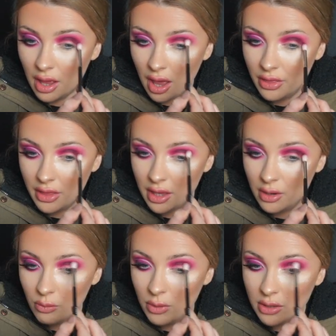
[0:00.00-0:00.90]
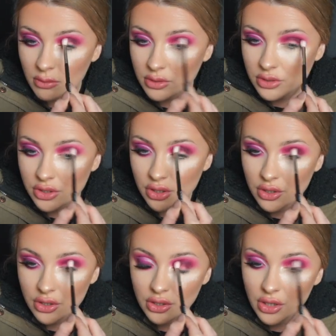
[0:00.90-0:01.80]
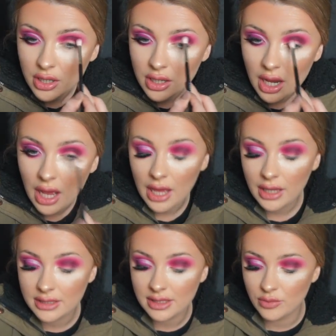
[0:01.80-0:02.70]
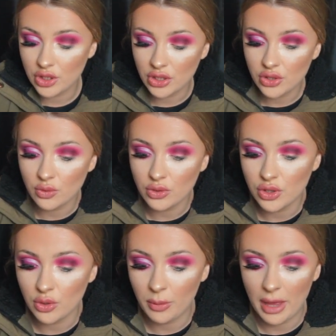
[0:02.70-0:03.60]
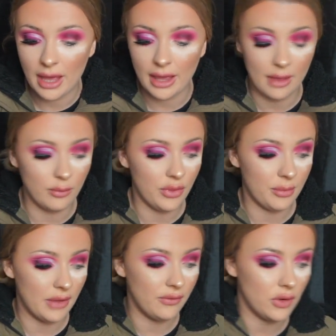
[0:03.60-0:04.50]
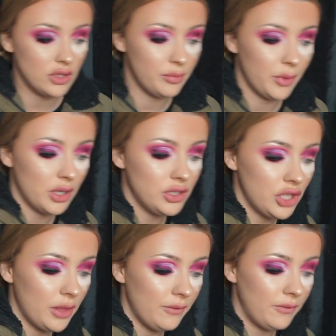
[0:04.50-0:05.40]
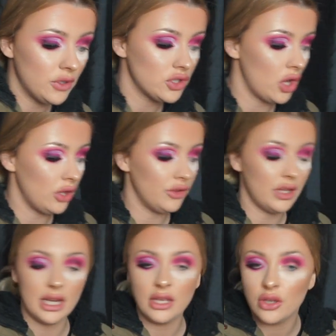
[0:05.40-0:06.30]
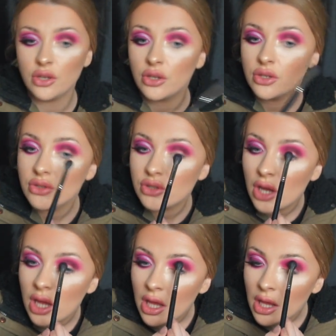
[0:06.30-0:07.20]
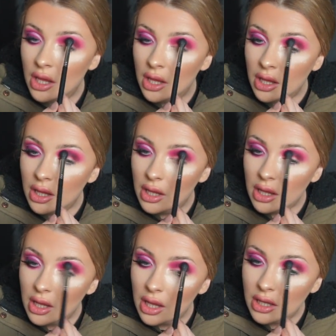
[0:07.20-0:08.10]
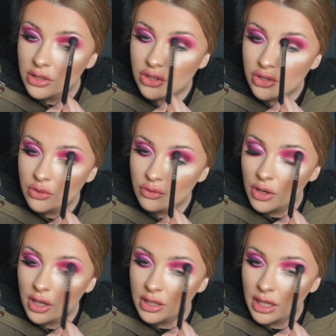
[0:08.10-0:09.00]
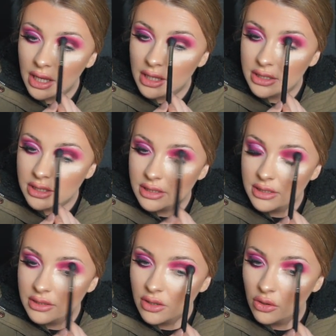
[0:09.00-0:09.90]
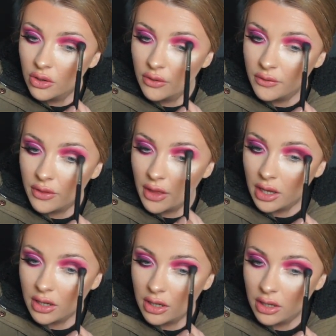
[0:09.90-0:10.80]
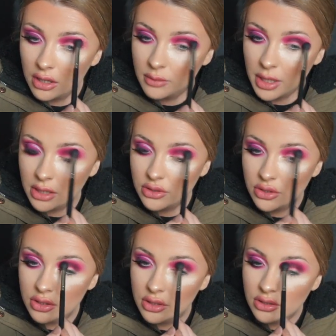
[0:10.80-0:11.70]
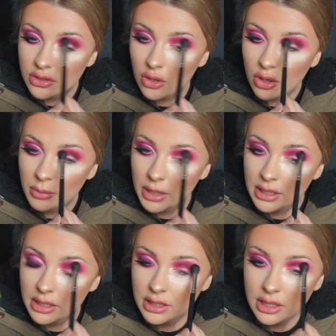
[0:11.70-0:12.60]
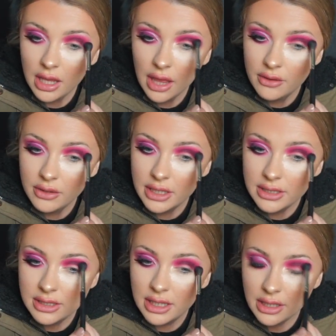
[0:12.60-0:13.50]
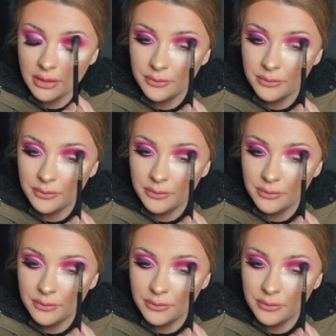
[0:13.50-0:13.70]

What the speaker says: And then what I'm going to do now is I'm just going to go back in with my first brush in the first colour that I used and just go around the edges of that colour, making sure that it's all blended together nicely.